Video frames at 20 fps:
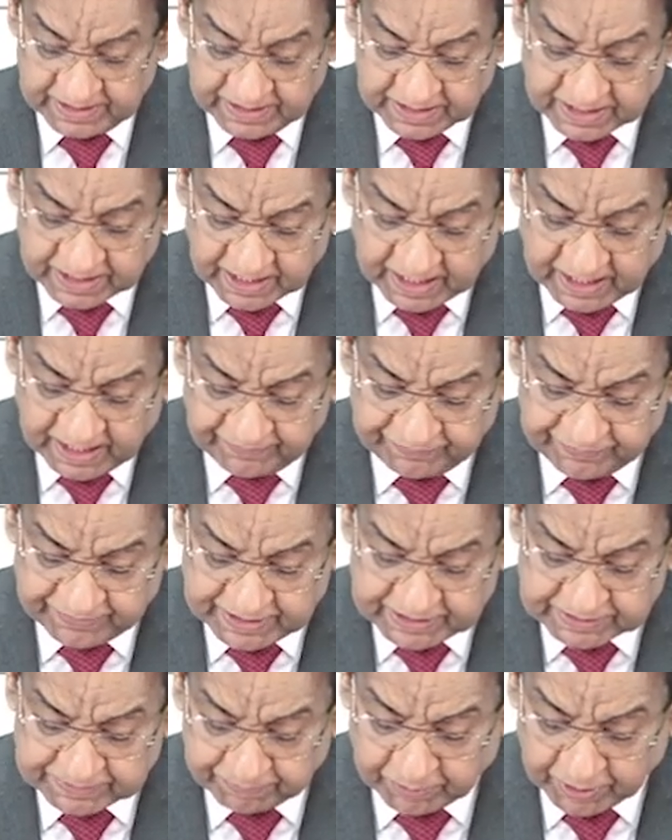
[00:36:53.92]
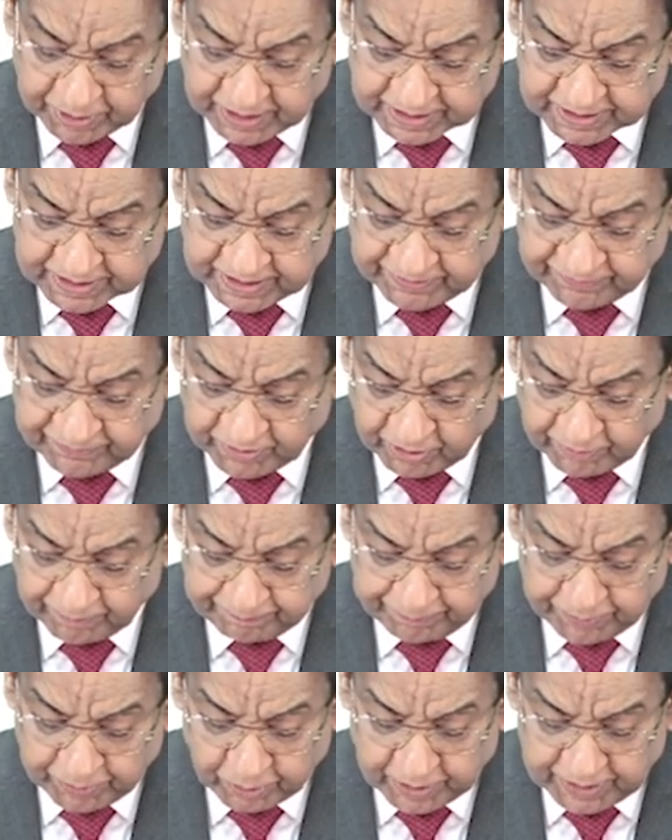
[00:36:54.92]
Cough is productive
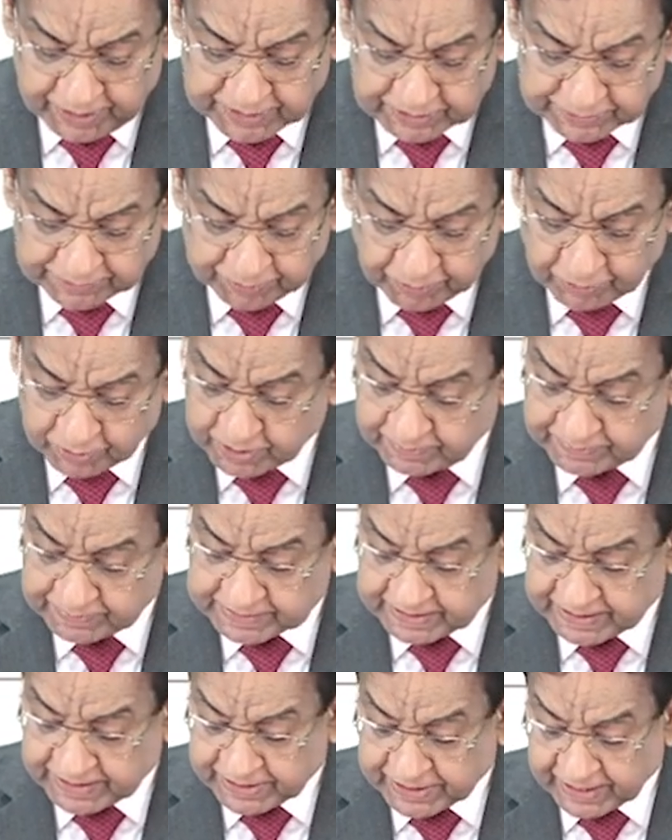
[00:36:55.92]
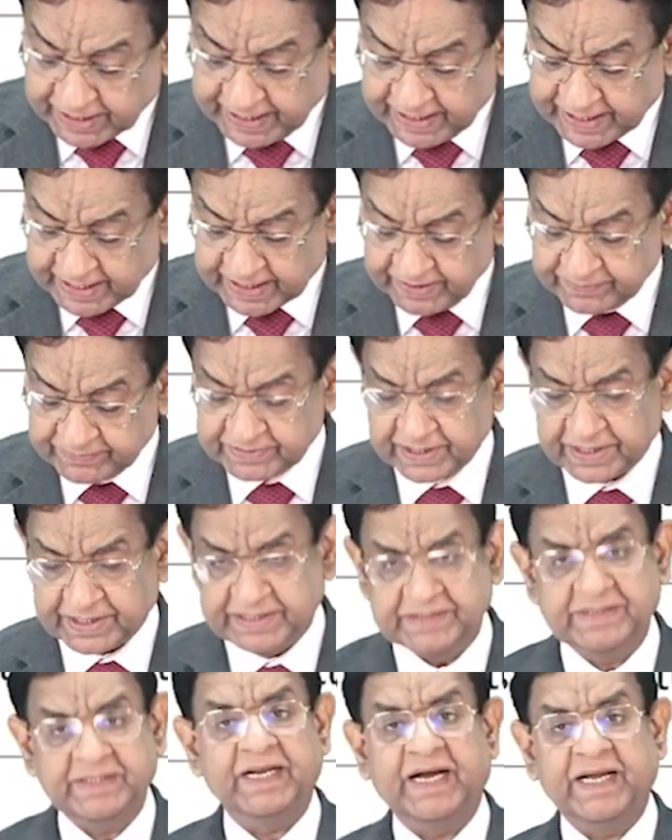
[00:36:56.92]
of purulent sputum is a dry cough. The
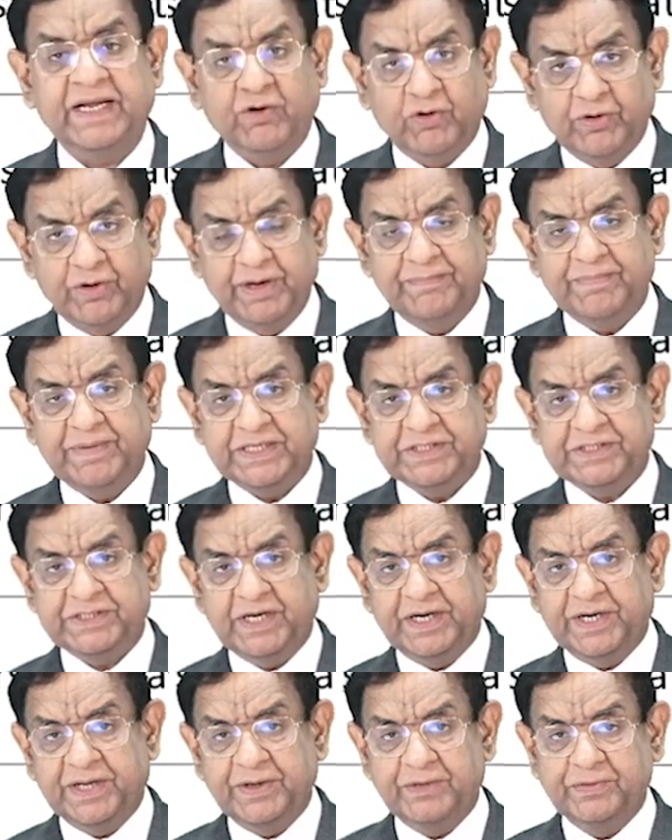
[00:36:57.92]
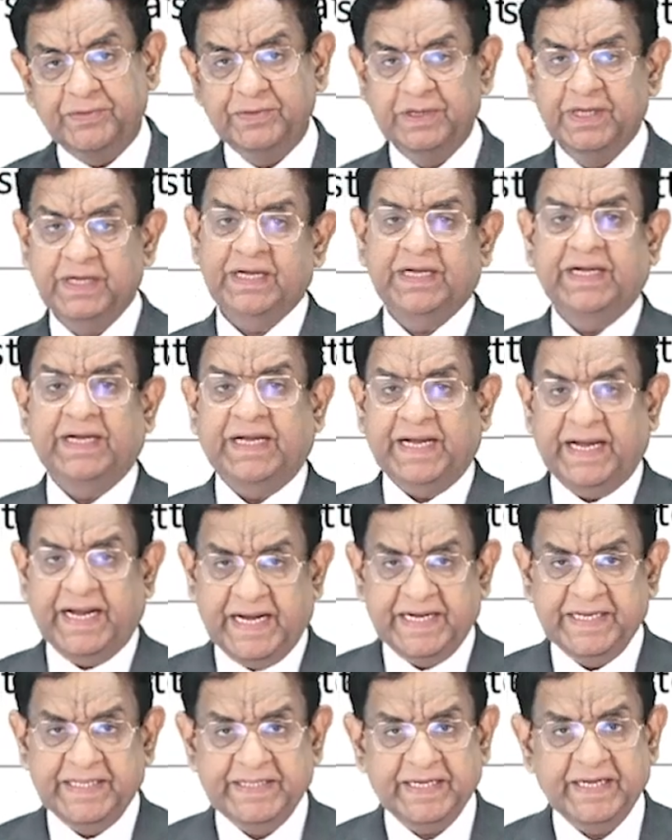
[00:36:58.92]
reason I already mentioned to you.
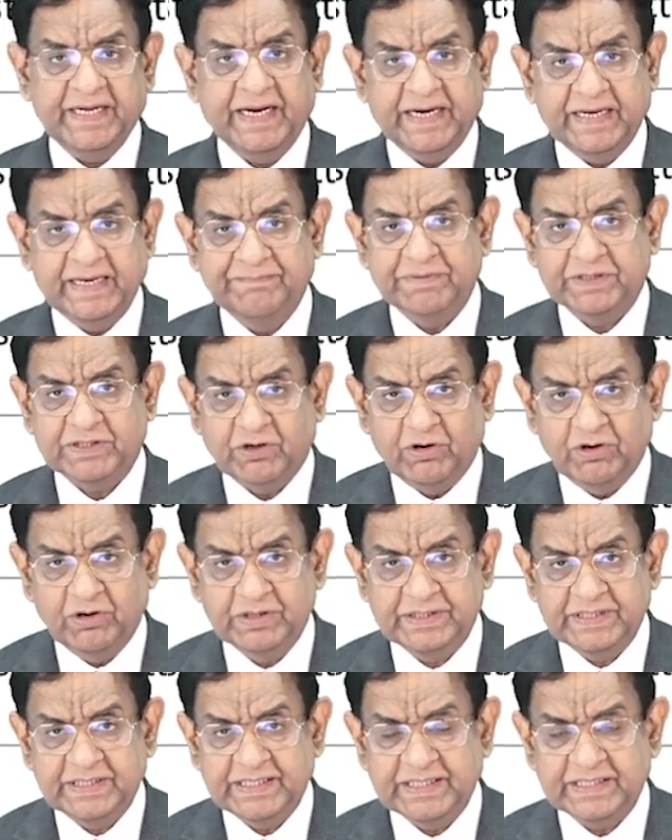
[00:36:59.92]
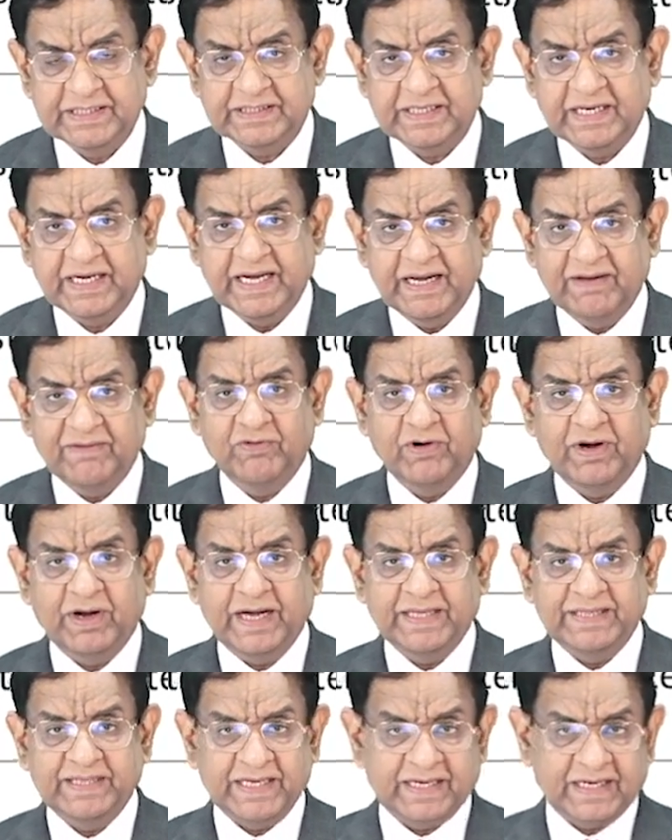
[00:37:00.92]
Any pathology in the
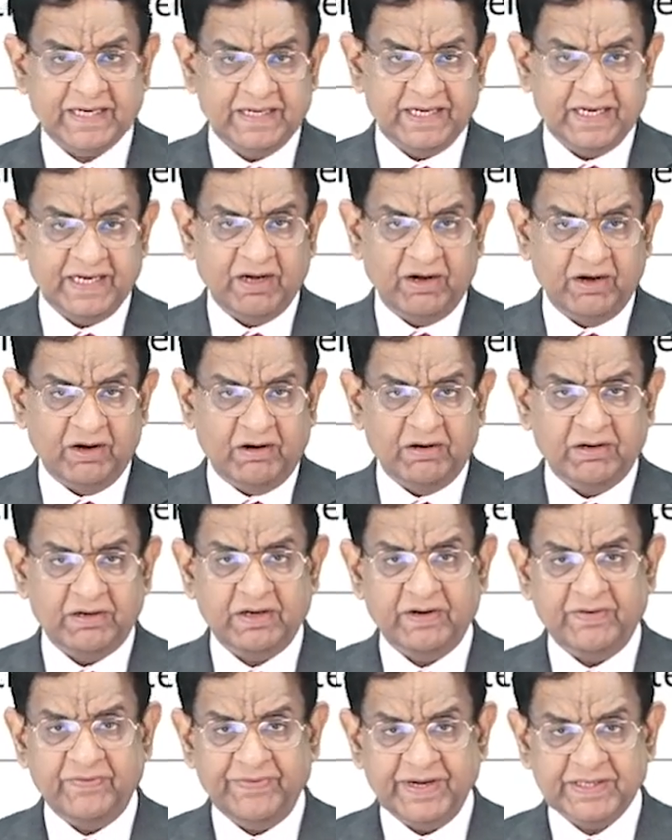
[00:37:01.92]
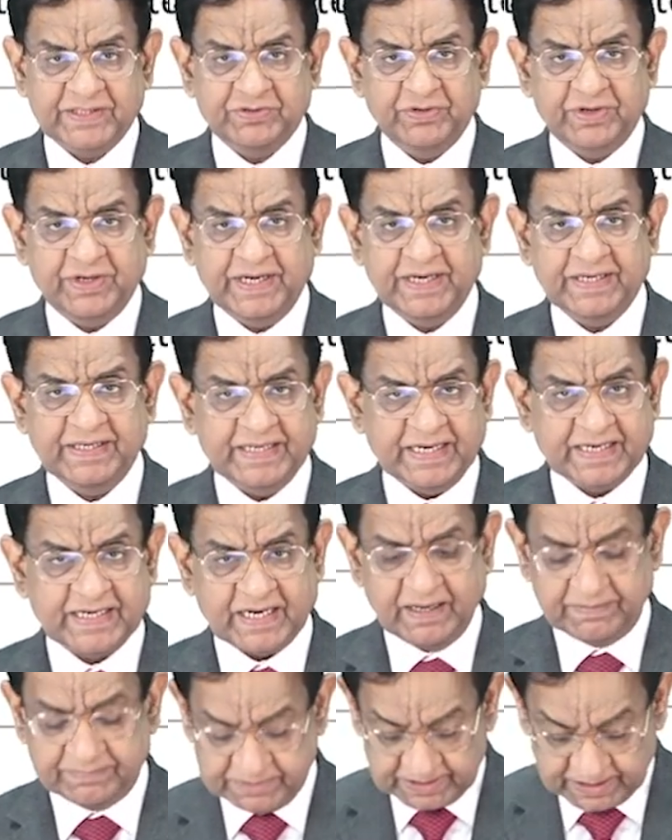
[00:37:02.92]
alveoli, they contain lot of exudate that
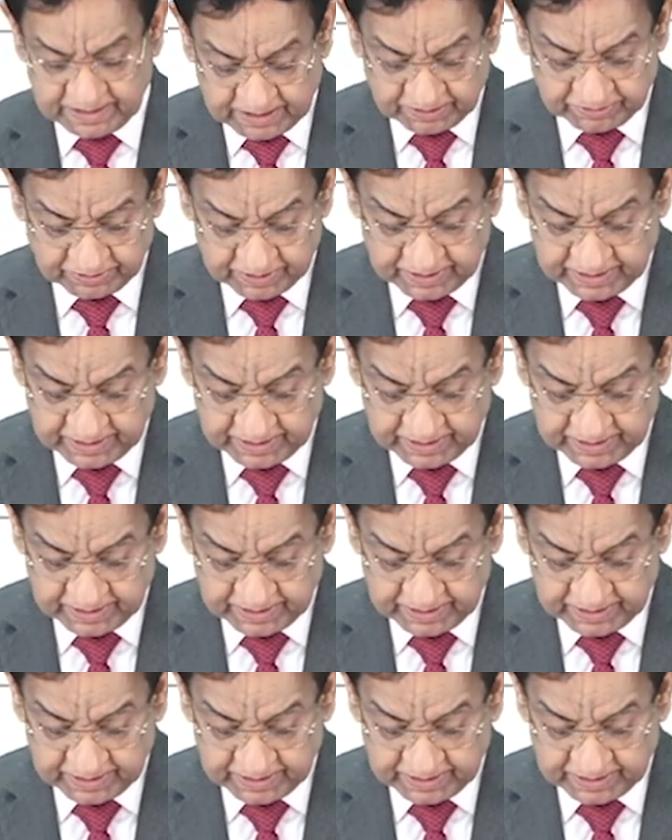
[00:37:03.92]
comes out.